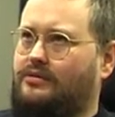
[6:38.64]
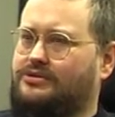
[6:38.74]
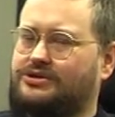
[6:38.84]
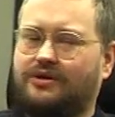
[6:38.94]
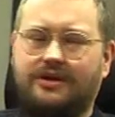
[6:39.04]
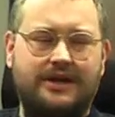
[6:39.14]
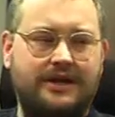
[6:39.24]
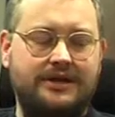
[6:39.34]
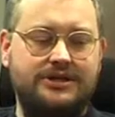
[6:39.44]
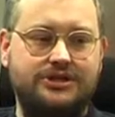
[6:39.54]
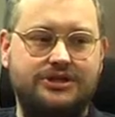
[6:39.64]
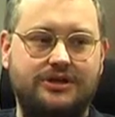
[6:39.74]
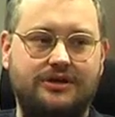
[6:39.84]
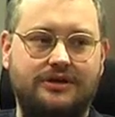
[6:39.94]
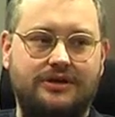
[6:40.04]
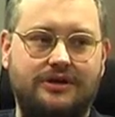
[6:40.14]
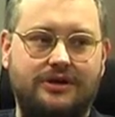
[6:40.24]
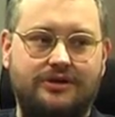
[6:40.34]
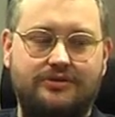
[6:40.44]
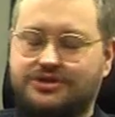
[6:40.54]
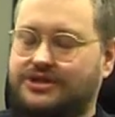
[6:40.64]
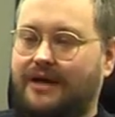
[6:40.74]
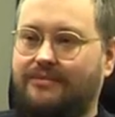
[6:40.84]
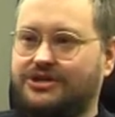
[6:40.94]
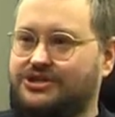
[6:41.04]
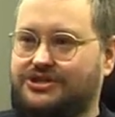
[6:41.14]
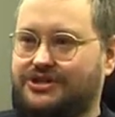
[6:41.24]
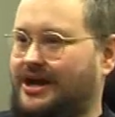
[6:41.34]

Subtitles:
what's it called in English? To establish